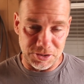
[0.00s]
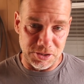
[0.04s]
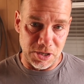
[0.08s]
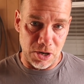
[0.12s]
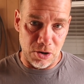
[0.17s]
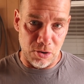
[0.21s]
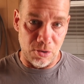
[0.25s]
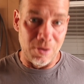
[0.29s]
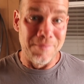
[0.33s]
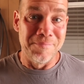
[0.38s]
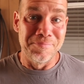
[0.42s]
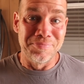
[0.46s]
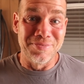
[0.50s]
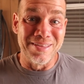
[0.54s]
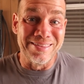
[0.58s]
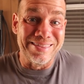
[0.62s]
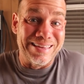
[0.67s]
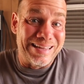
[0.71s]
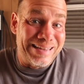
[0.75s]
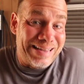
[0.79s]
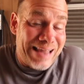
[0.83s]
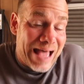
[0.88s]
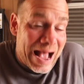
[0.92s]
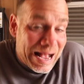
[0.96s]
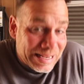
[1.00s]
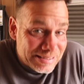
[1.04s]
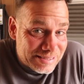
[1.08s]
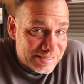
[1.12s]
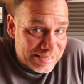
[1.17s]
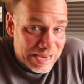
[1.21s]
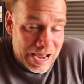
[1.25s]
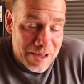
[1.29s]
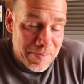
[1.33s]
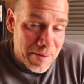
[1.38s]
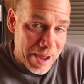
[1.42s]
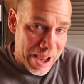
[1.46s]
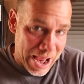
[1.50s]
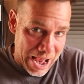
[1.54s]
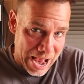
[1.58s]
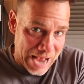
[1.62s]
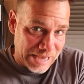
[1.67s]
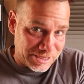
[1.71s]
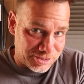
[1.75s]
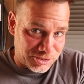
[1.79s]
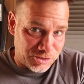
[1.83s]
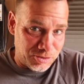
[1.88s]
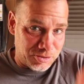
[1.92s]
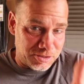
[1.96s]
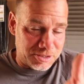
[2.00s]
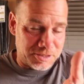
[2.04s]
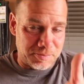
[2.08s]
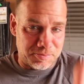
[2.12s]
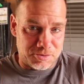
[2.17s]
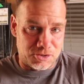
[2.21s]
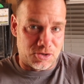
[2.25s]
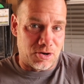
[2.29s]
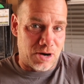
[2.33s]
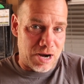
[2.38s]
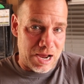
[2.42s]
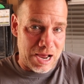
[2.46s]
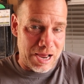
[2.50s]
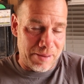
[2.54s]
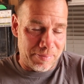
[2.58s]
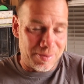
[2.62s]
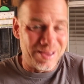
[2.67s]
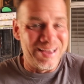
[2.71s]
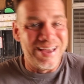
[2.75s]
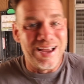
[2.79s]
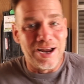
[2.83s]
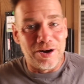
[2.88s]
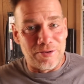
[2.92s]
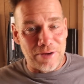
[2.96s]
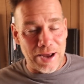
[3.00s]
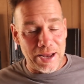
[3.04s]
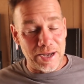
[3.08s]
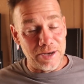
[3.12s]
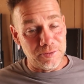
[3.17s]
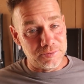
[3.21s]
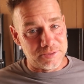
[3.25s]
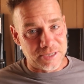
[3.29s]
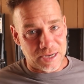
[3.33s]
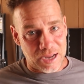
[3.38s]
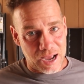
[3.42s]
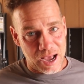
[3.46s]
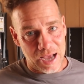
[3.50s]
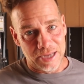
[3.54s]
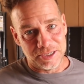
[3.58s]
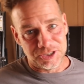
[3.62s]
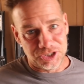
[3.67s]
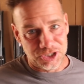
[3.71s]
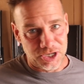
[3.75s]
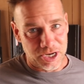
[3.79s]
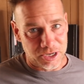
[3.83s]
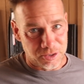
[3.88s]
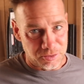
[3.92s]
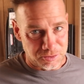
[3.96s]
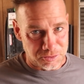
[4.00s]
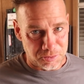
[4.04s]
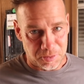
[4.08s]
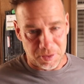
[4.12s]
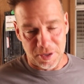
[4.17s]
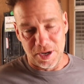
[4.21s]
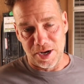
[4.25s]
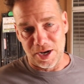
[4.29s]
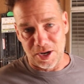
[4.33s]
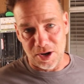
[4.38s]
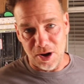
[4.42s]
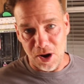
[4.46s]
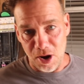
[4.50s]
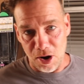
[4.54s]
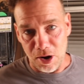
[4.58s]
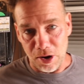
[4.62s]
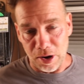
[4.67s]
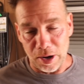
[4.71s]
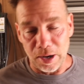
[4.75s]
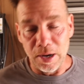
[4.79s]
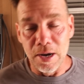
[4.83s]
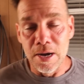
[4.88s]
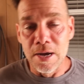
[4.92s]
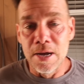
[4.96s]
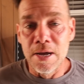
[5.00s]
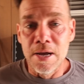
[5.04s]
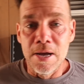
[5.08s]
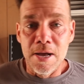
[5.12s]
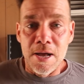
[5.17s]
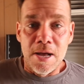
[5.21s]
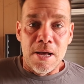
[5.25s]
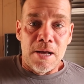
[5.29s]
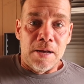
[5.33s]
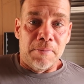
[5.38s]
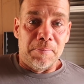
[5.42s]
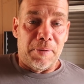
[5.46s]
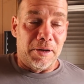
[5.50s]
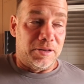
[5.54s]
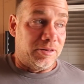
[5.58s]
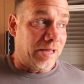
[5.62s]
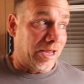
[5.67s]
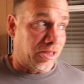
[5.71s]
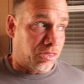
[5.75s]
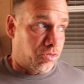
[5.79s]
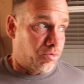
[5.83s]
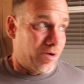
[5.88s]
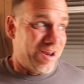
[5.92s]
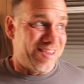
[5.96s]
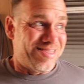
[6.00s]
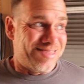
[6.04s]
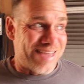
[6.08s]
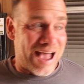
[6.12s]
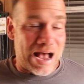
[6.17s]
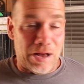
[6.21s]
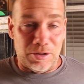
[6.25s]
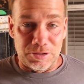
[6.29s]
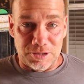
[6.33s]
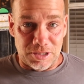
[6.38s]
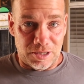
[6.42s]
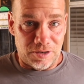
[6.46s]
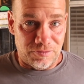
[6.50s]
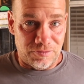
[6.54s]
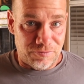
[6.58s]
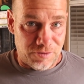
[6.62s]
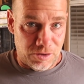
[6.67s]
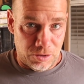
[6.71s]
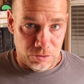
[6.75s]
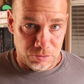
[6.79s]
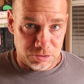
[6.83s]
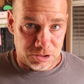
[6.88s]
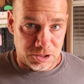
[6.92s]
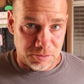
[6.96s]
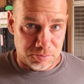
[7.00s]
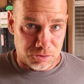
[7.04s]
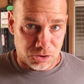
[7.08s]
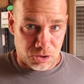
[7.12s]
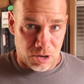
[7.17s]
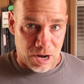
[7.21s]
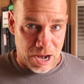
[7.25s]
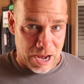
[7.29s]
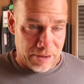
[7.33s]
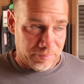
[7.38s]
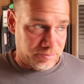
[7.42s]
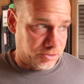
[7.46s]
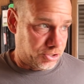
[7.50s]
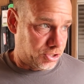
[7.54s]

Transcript: So the last time I asked you to subscribe, granted it was like a hot chick who was working on a car, but like 3,000 of you subscribed.